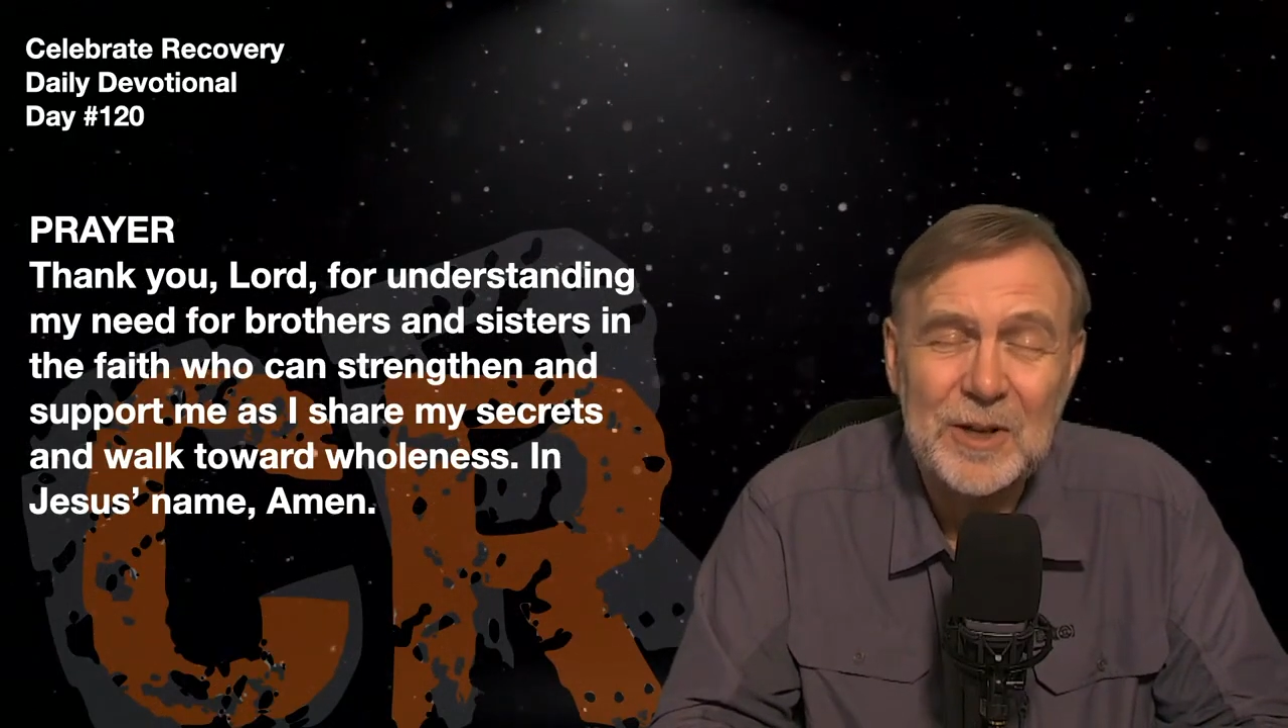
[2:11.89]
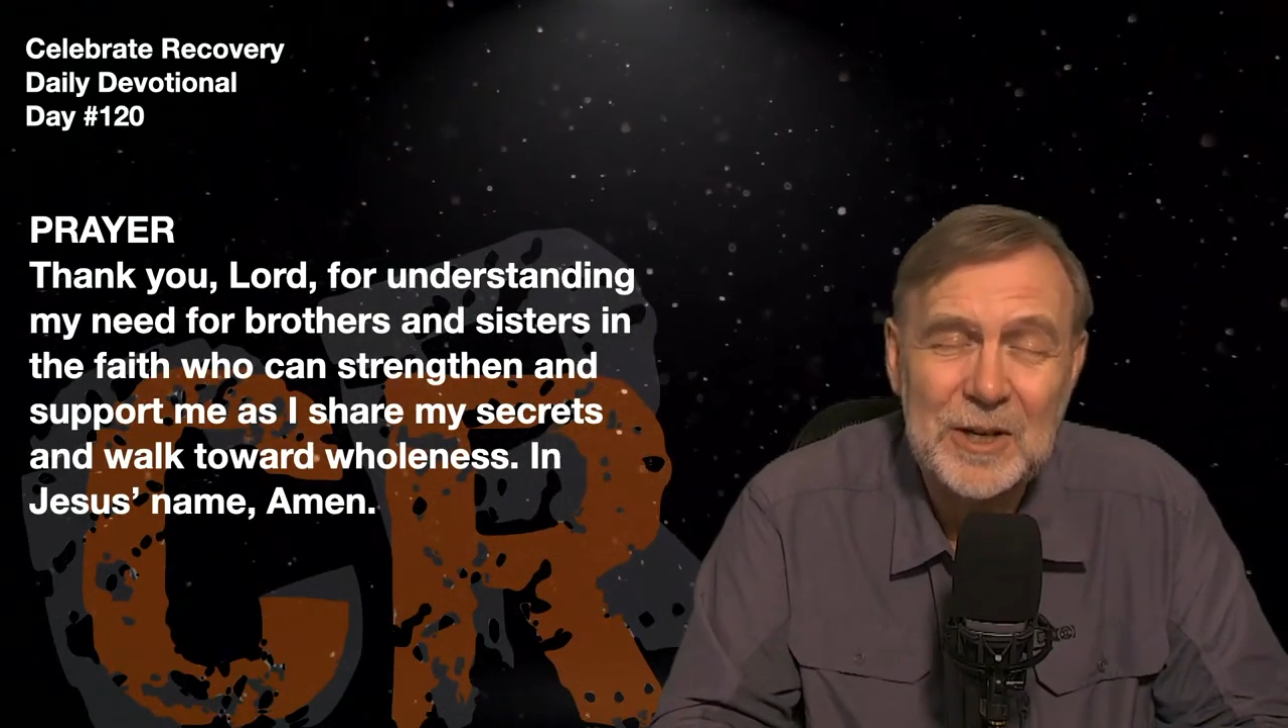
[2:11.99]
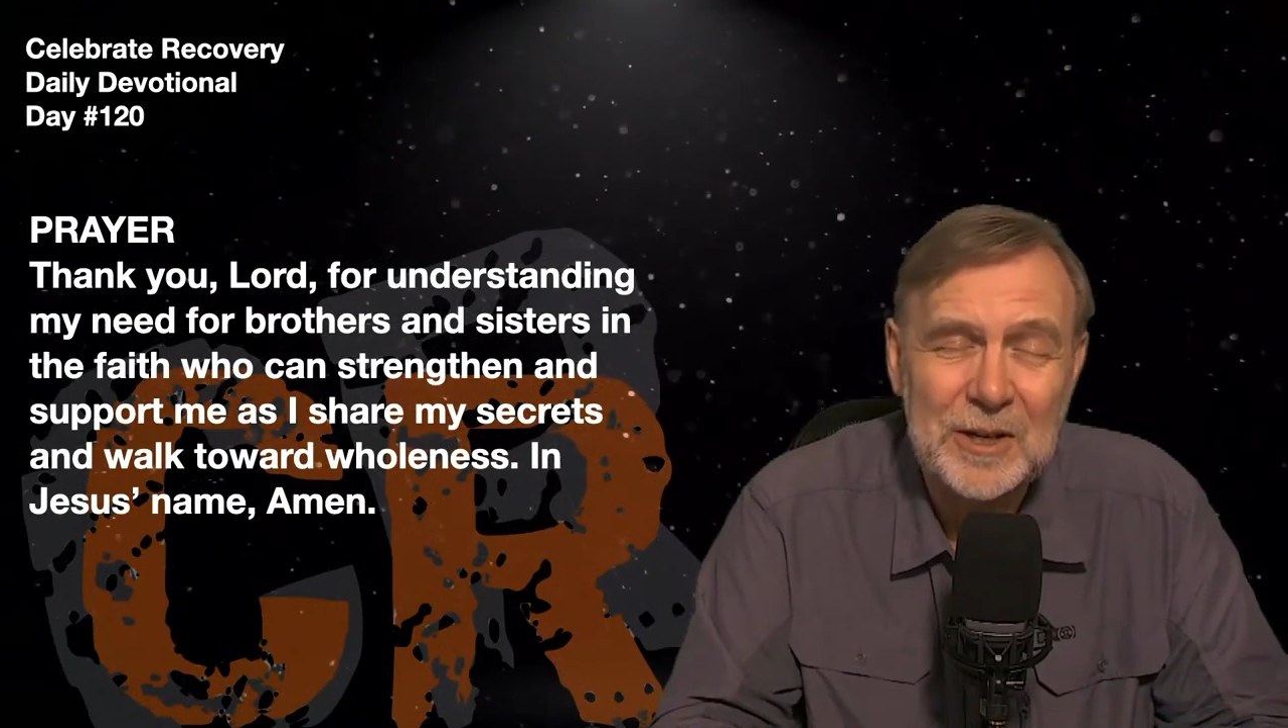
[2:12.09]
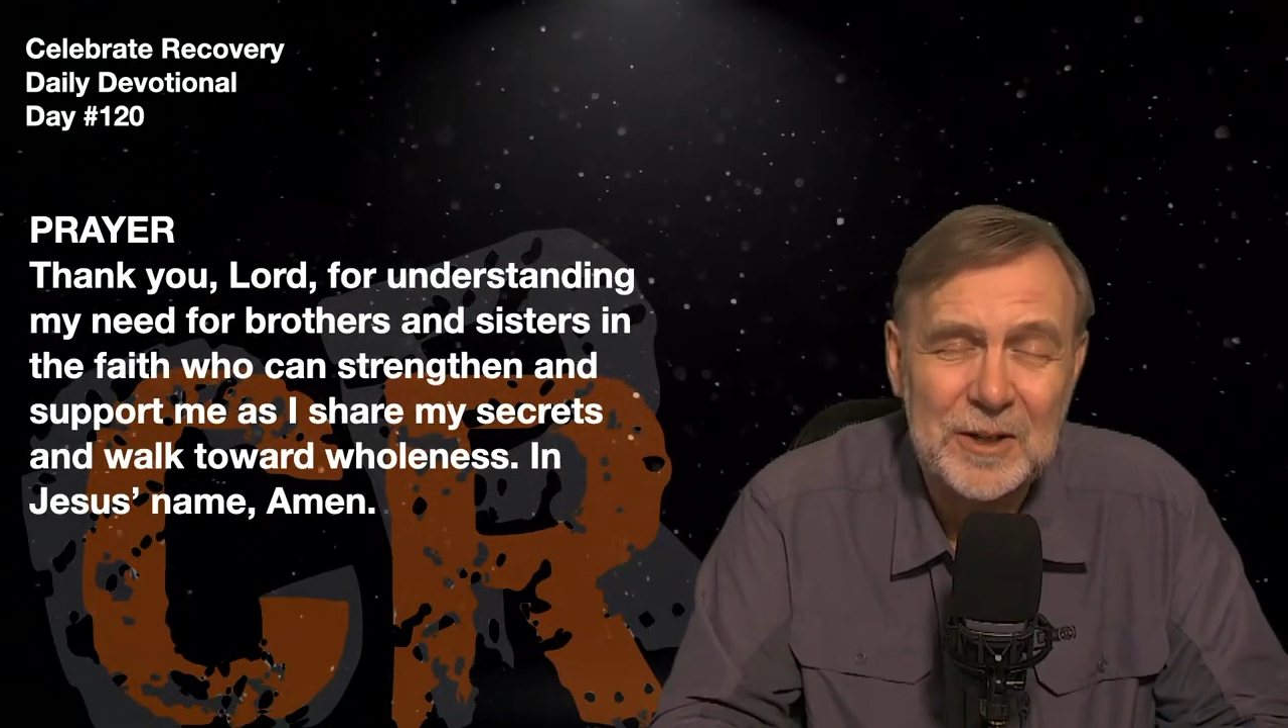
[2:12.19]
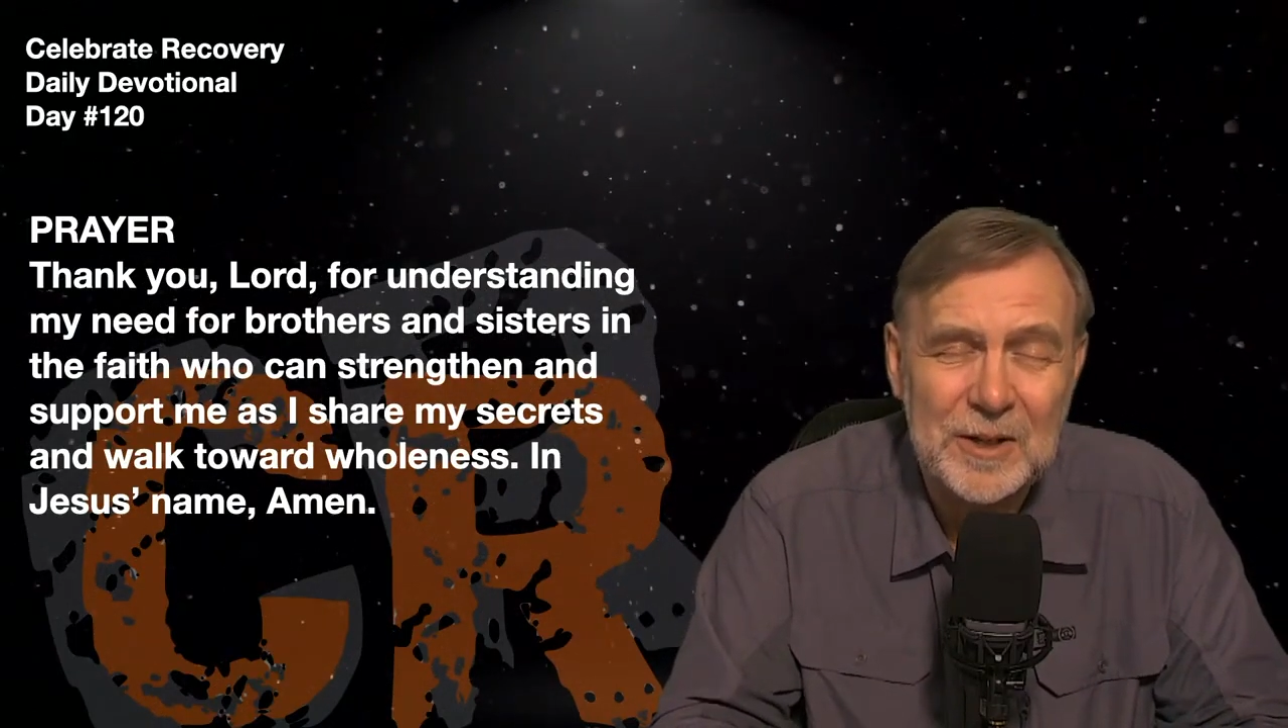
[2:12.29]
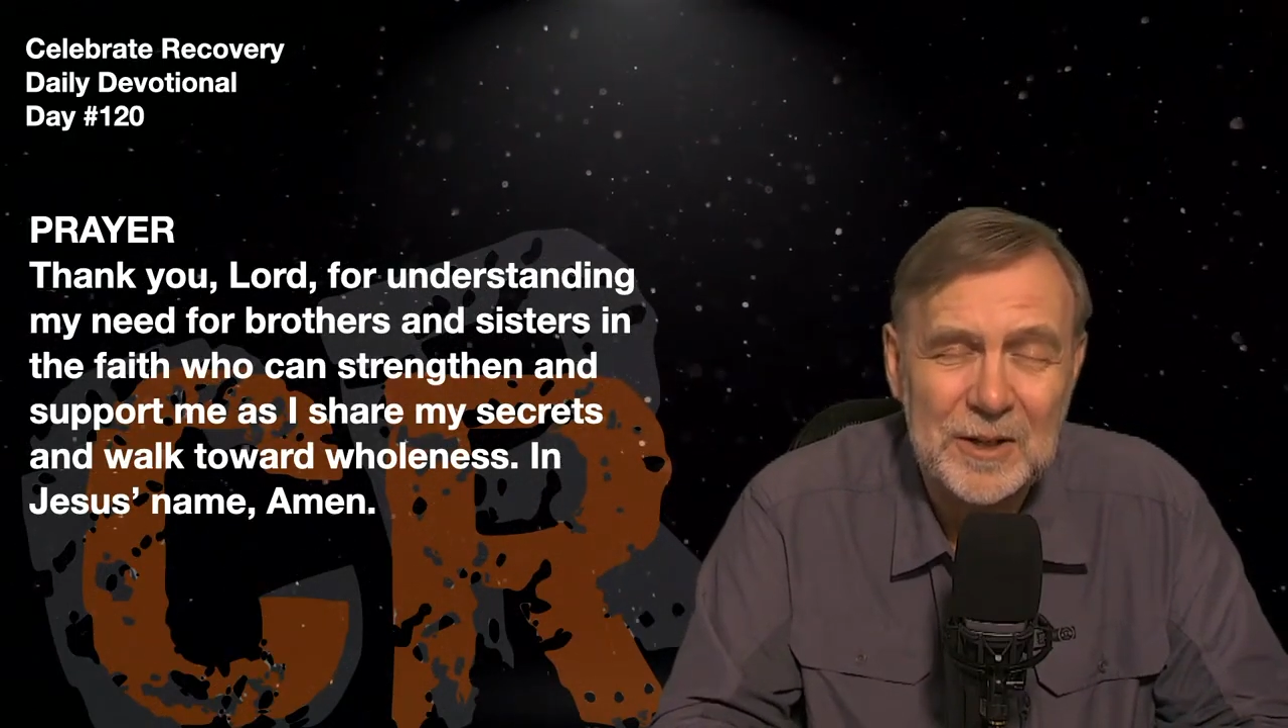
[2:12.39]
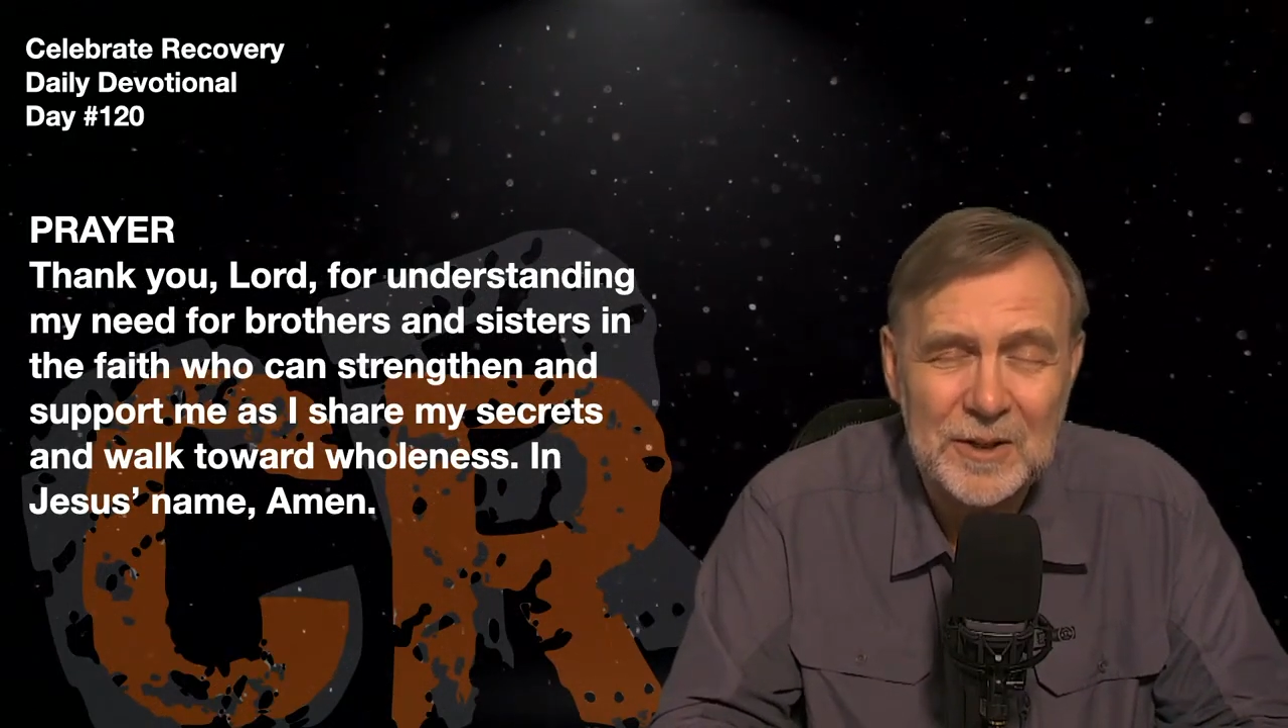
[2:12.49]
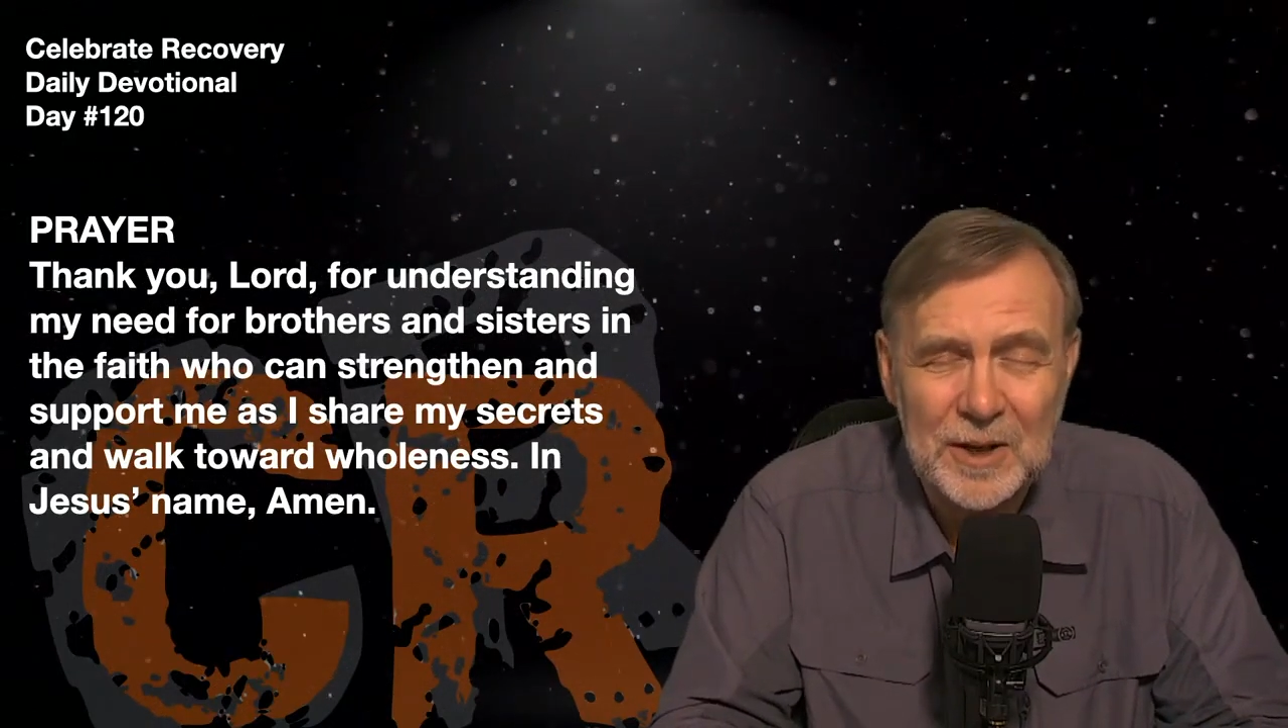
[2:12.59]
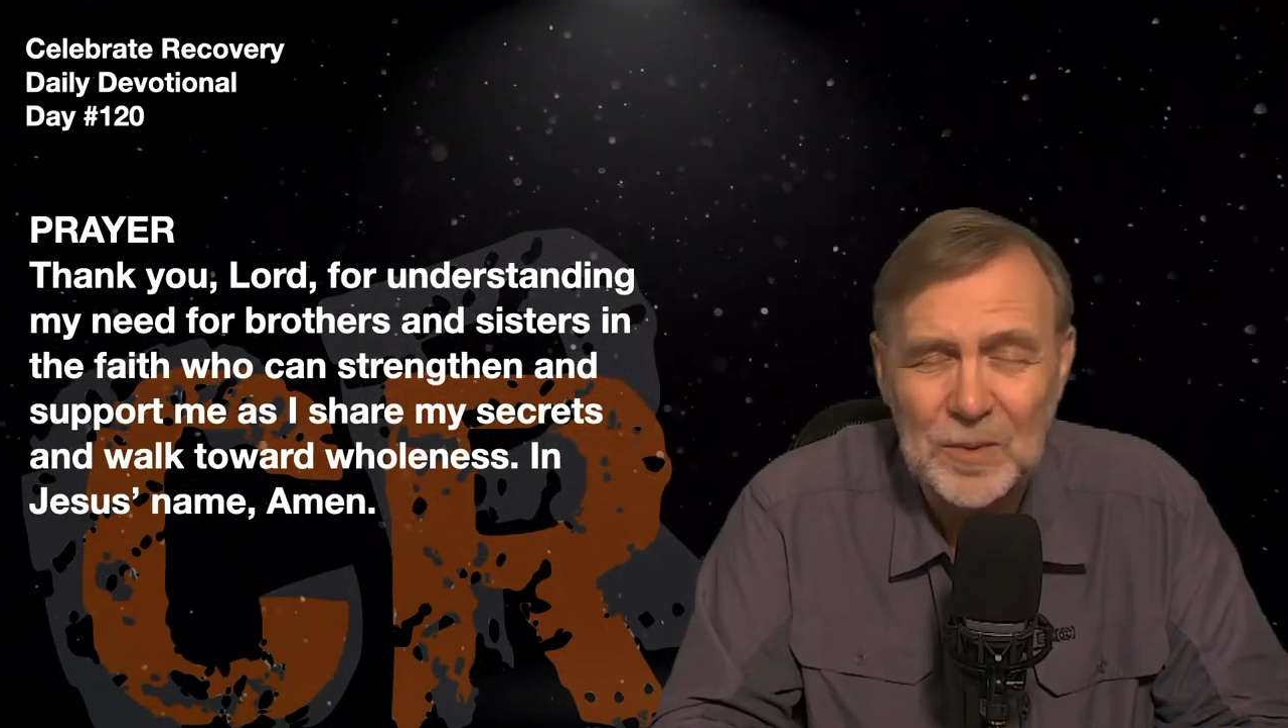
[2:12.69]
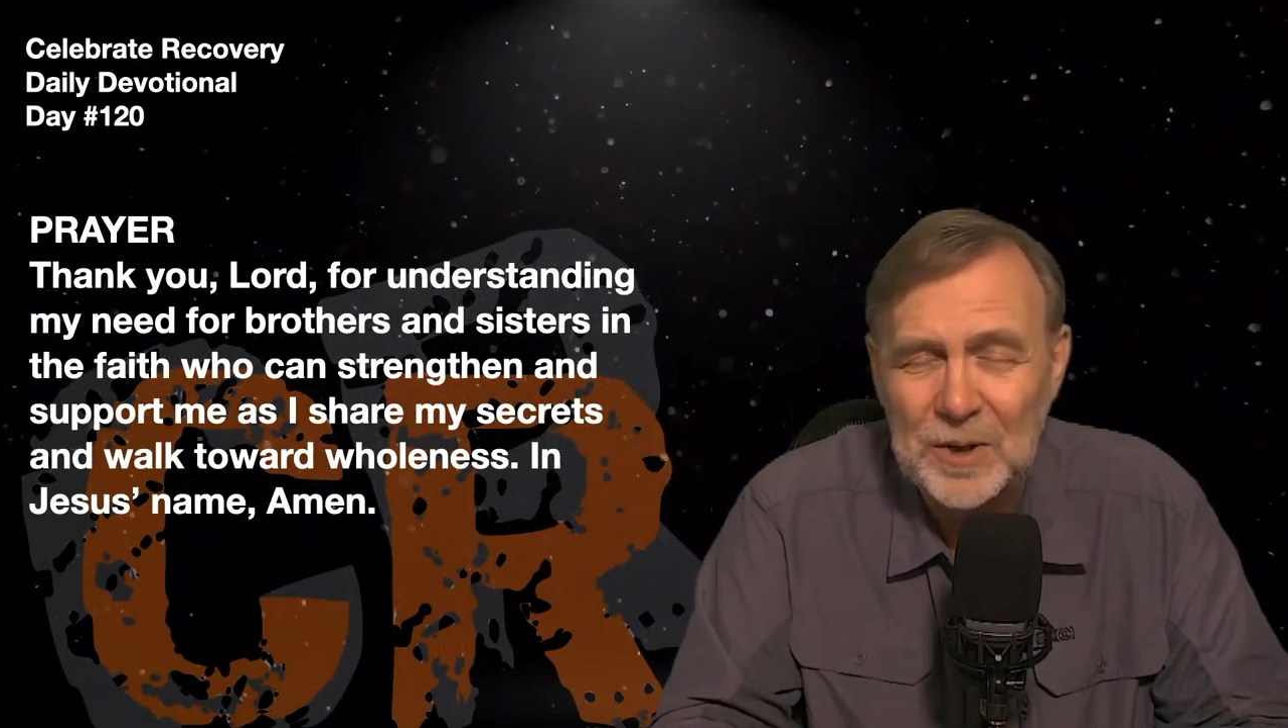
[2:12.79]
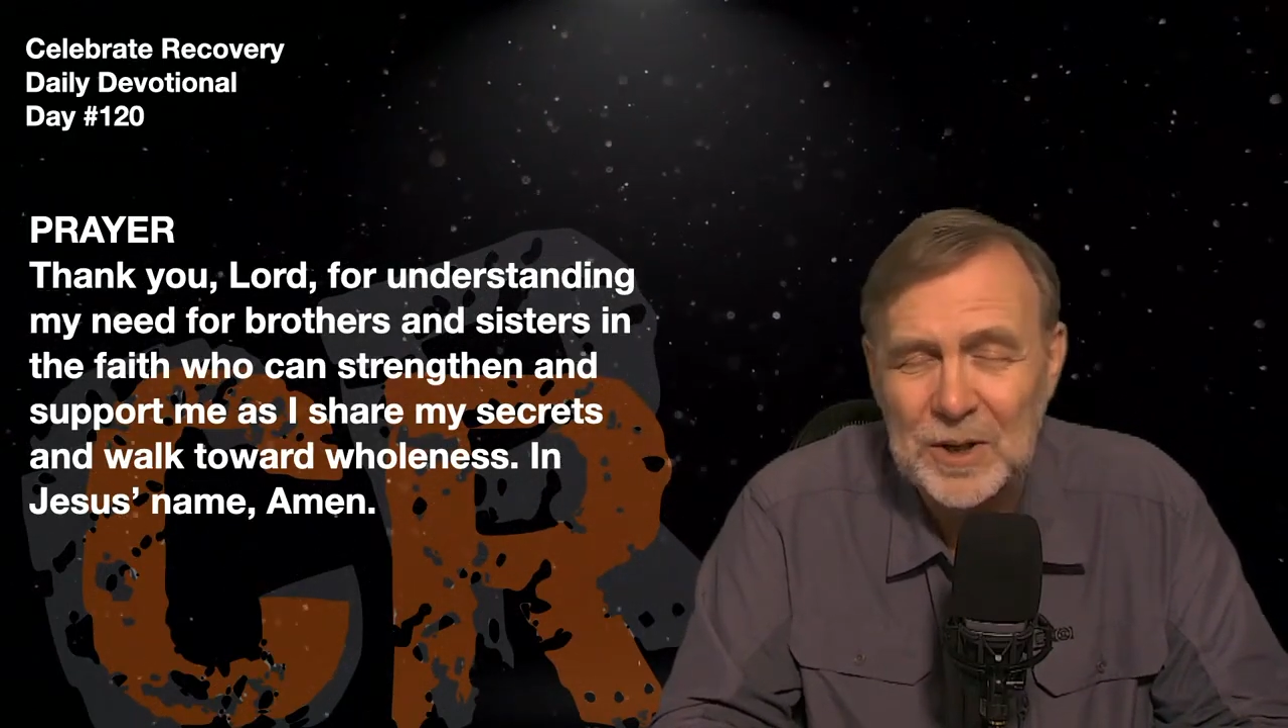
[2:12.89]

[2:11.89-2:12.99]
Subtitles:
healing that we